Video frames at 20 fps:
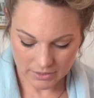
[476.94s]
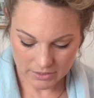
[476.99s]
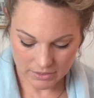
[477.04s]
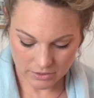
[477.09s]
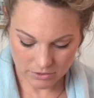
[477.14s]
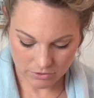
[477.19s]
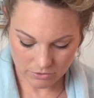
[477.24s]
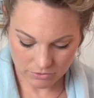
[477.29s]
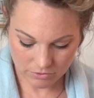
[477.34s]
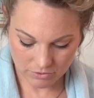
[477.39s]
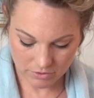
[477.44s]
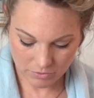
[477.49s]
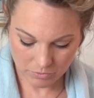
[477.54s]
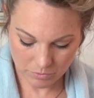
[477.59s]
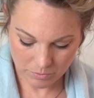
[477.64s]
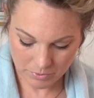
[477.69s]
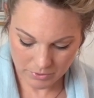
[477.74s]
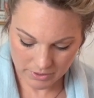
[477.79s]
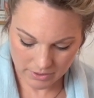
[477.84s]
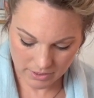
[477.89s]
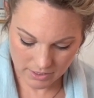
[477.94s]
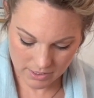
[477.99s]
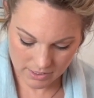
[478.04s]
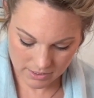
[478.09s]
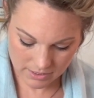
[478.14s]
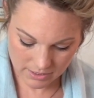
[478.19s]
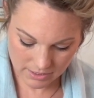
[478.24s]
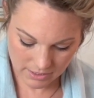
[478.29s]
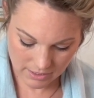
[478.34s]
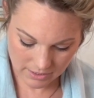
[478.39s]
So I will put these
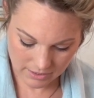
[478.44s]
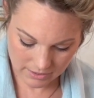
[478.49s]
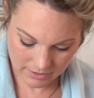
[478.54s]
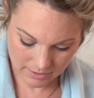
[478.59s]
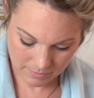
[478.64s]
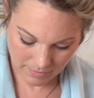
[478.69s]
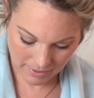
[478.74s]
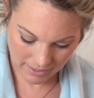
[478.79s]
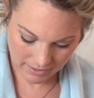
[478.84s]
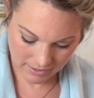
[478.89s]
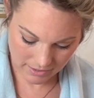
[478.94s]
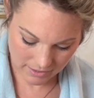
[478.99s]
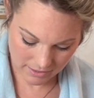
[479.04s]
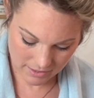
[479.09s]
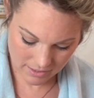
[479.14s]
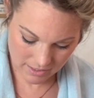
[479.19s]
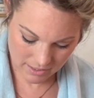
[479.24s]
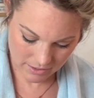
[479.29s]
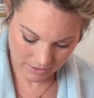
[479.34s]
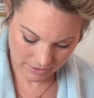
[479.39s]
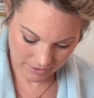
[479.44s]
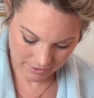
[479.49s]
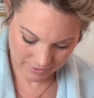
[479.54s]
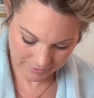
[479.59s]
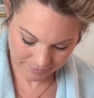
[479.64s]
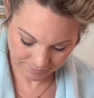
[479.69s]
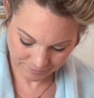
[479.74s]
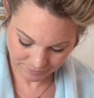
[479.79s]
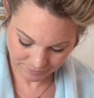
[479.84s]
things back in here.